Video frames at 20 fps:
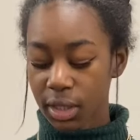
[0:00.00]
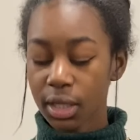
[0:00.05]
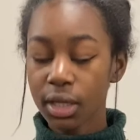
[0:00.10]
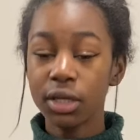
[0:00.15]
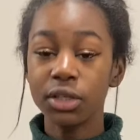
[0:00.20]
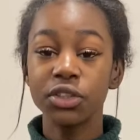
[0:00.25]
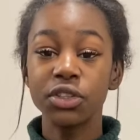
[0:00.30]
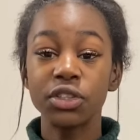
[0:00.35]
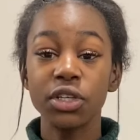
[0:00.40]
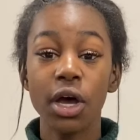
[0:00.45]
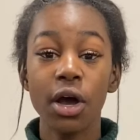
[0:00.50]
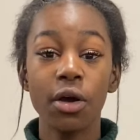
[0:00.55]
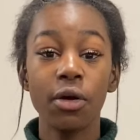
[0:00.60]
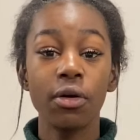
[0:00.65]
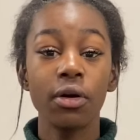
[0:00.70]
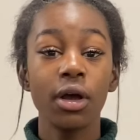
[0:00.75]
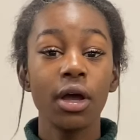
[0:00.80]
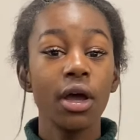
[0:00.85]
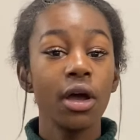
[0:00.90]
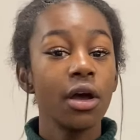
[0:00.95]
So
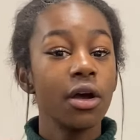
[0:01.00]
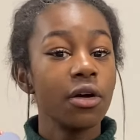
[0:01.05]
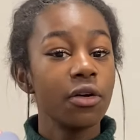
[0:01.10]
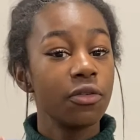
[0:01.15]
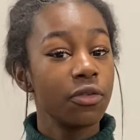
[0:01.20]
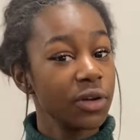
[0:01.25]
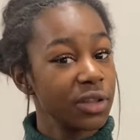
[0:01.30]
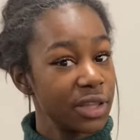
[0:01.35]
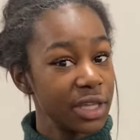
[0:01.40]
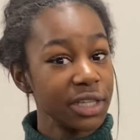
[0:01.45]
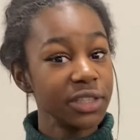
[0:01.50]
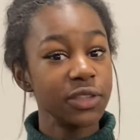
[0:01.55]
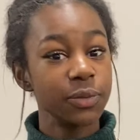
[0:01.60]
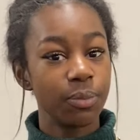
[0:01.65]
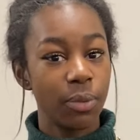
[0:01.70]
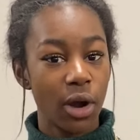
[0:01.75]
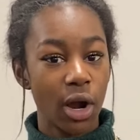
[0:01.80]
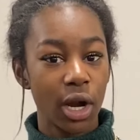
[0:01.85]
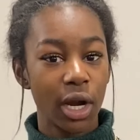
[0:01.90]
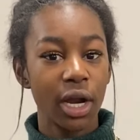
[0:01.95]
for this
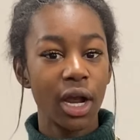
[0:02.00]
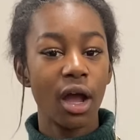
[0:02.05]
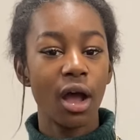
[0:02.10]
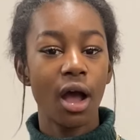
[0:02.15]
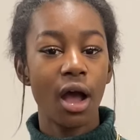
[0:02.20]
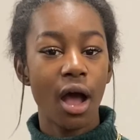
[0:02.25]
part,